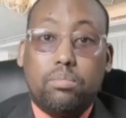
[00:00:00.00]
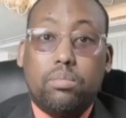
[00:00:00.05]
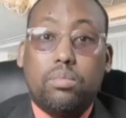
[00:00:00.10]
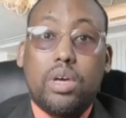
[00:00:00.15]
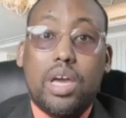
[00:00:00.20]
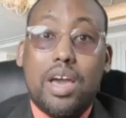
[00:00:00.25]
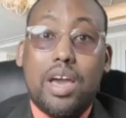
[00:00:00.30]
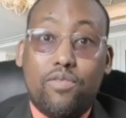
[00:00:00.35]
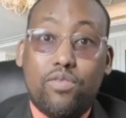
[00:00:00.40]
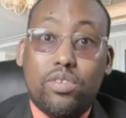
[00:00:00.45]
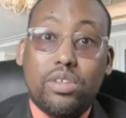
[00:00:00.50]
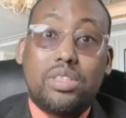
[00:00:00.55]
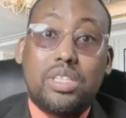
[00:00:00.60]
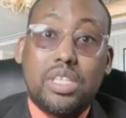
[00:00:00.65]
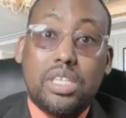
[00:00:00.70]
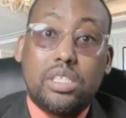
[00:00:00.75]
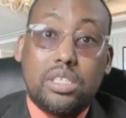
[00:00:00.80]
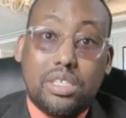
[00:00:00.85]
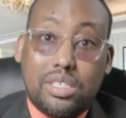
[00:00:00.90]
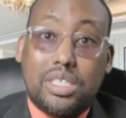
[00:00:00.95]

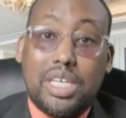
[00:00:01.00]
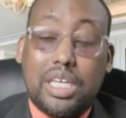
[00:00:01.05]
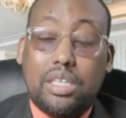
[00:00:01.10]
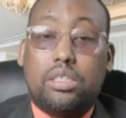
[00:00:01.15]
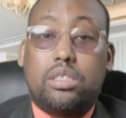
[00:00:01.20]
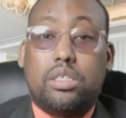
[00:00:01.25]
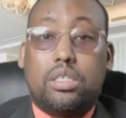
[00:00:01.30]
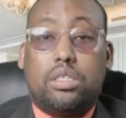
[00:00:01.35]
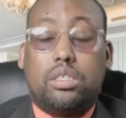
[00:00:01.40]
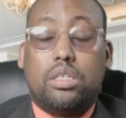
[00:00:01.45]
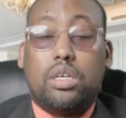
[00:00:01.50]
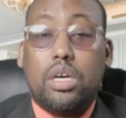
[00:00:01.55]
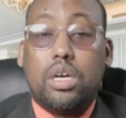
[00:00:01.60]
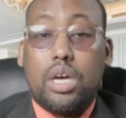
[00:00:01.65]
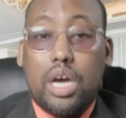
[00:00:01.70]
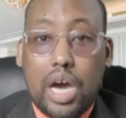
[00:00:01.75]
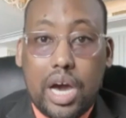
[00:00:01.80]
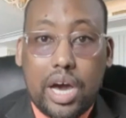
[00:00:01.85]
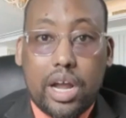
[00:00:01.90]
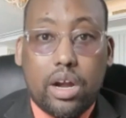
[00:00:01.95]
Everything centered
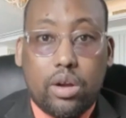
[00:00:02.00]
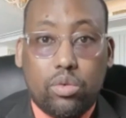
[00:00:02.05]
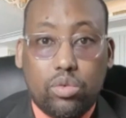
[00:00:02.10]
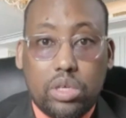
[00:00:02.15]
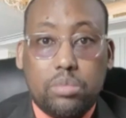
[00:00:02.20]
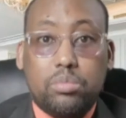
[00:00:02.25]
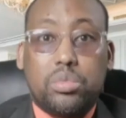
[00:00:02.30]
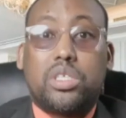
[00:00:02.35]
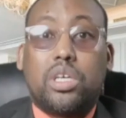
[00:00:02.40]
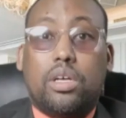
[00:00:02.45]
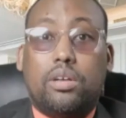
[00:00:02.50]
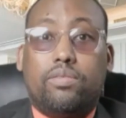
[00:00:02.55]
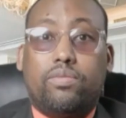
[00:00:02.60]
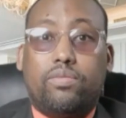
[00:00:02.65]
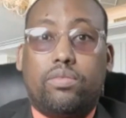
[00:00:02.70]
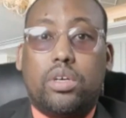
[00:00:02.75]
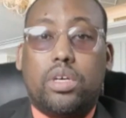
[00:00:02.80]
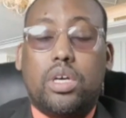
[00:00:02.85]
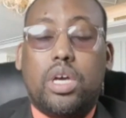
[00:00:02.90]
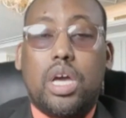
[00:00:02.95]
around himself.
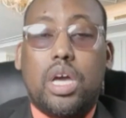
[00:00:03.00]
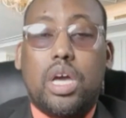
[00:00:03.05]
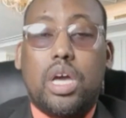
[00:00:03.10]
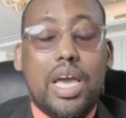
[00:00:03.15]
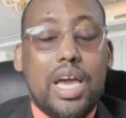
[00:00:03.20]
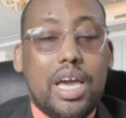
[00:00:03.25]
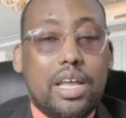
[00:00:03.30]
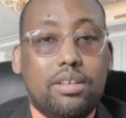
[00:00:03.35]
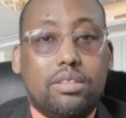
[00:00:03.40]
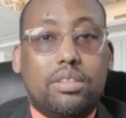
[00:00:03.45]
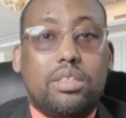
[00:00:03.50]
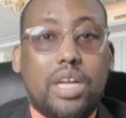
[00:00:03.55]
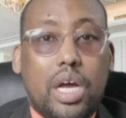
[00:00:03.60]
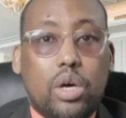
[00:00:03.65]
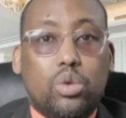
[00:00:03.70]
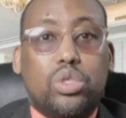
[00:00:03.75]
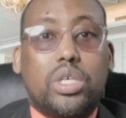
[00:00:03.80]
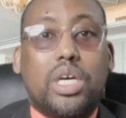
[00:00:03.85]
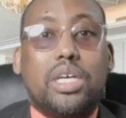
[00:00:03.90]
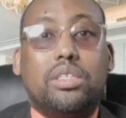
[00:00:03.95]
Anything
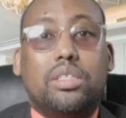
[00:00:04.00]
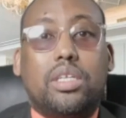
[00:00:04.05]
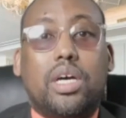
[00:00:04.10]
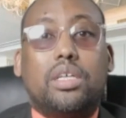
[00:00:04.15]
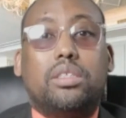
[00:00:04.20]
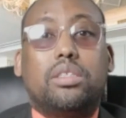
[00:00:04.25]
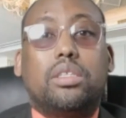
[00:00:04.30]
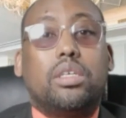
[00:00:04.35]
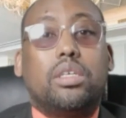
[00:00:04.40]
outside that